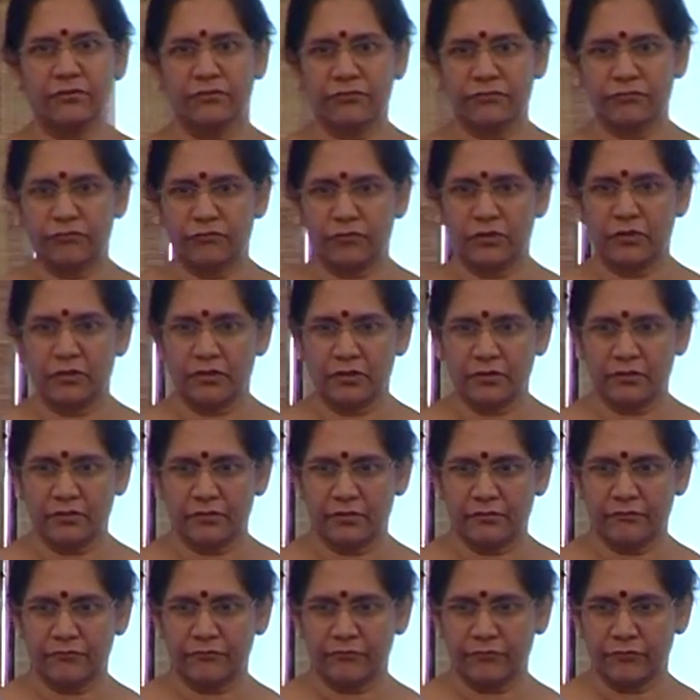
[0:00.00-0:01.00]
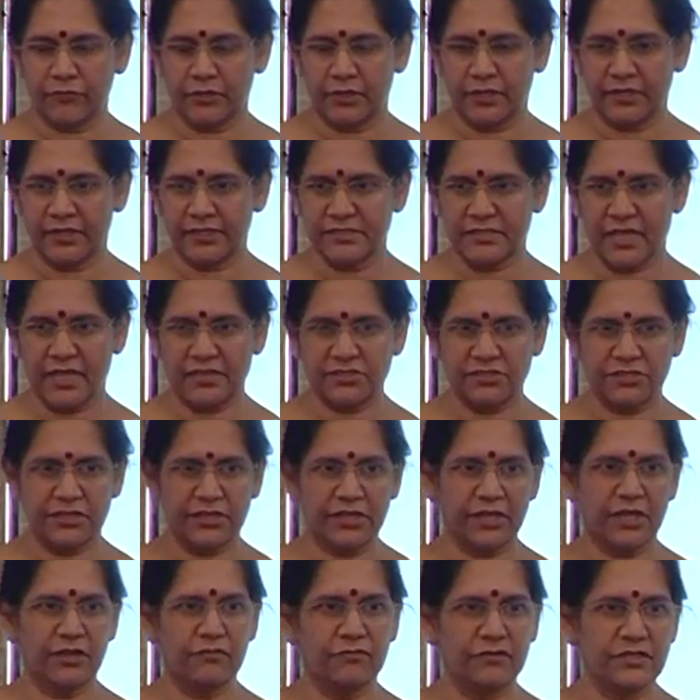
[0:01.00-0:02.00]
a disaster
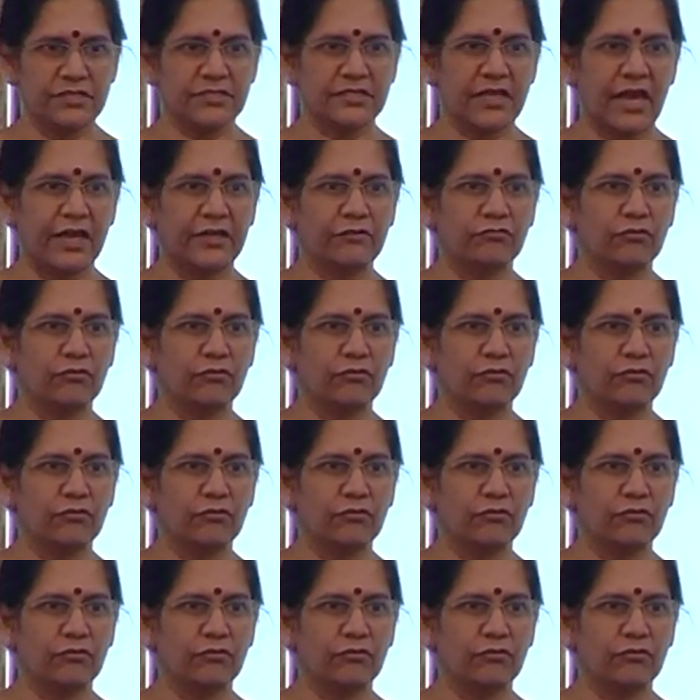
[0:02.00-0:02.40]
recovery site